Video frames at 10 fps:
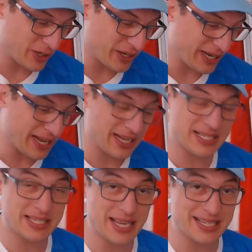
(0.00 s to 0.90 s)

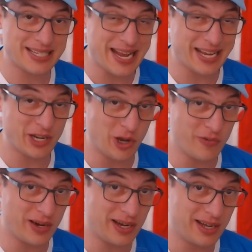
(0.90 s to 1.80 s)
Carreras has taken
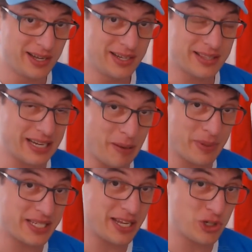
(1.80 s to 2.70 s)
over the number
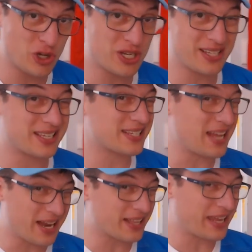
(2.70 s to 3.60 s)
ten jersey at the
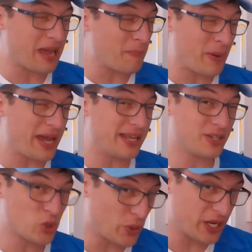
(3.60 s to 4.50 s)
start of the campaign,
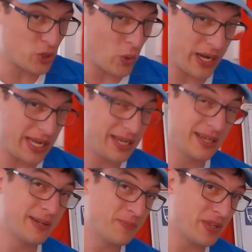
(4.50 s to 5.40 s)
twenty twenty.
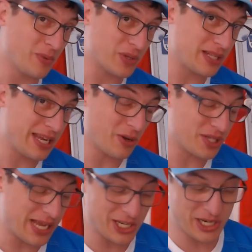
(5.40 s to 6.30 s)
It was Nico
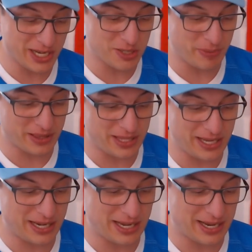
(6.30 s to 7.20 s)
Sanchez, but
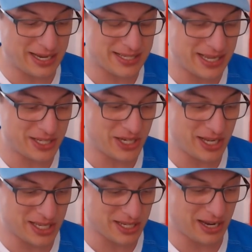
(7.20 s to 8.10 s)
then uh,
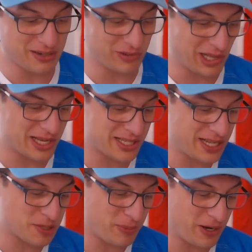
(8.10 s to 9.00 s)
Sanchez has kind of lost
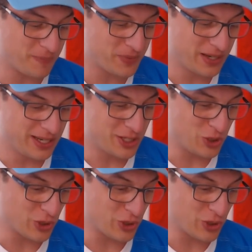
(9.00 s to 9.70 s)
that spot to